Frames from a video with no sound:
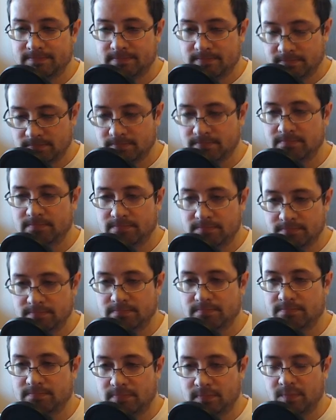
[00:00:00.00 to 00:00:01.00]
I
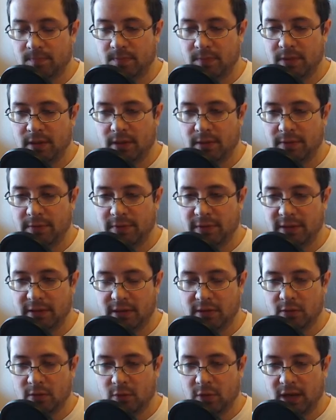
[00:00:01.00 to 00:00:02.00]
think
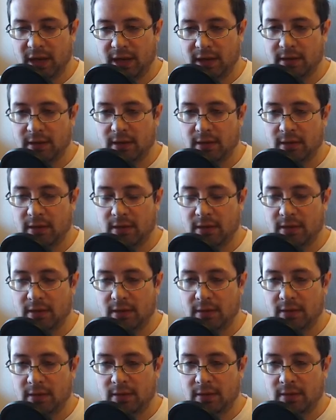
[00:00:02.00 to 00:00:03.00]
that's okay.
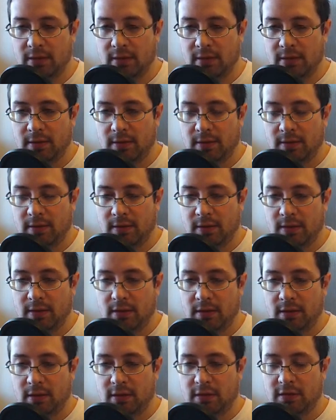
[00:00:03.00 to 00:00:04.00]

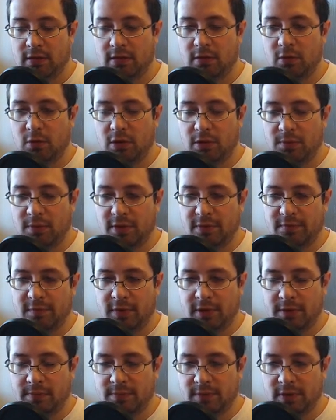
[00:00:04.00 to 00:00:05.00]
Because the only way for
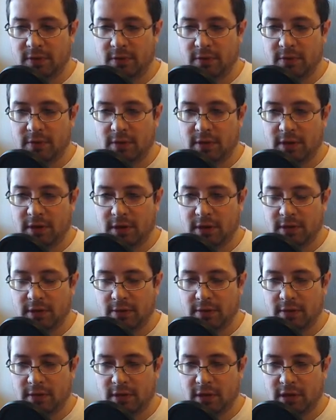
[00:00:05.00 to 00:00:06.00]
him to
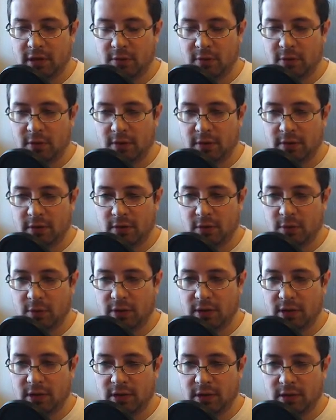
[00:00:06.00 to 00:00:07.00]
kick you out
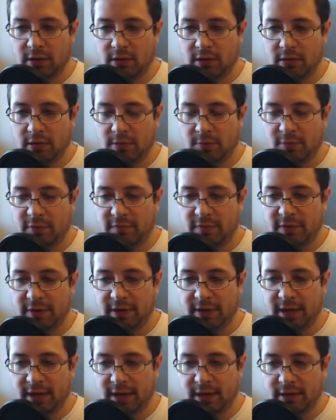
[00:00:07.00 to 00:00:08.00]
quickly is to move the
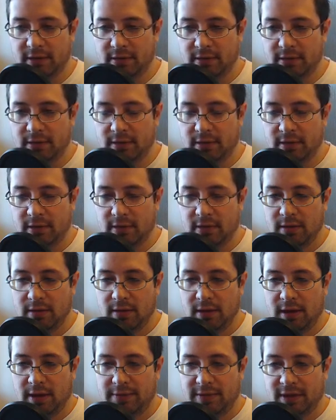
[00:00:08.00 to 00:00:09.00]
knight,
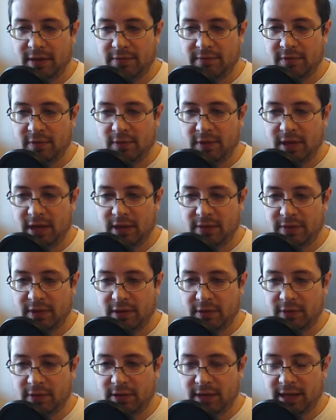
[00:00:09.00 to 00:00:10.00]
and then if you take, then
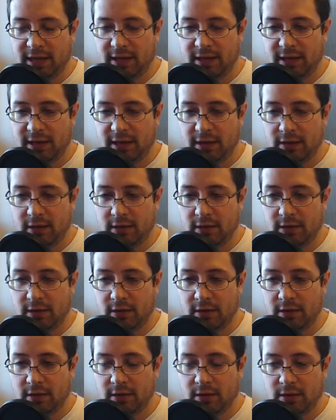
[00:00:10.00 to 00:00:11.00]
you can take here.
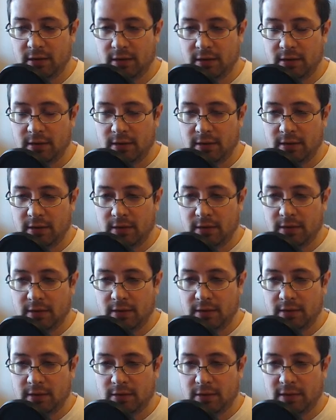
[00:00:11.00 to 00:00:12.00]

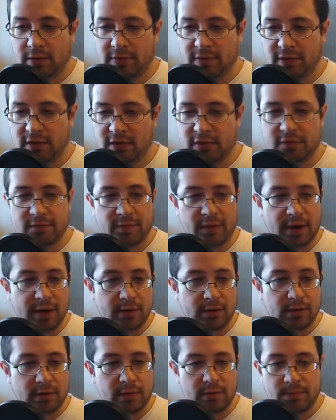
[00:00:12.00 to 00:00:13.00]
So I think this is
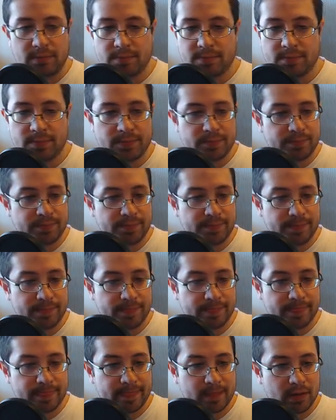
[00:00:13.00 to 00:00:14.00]
fine.
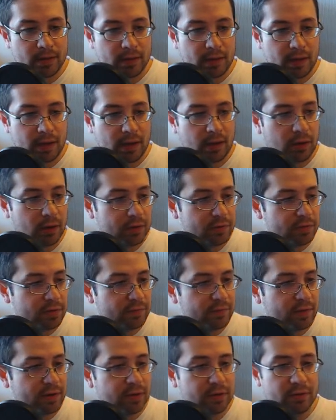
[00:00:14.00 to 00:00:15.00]
How long is
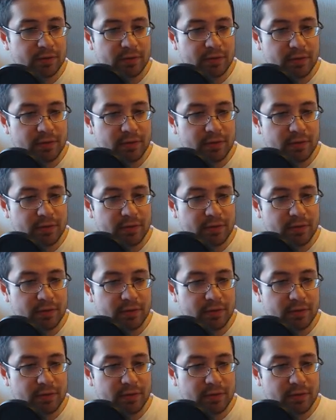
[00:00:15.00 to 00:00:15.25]
this video?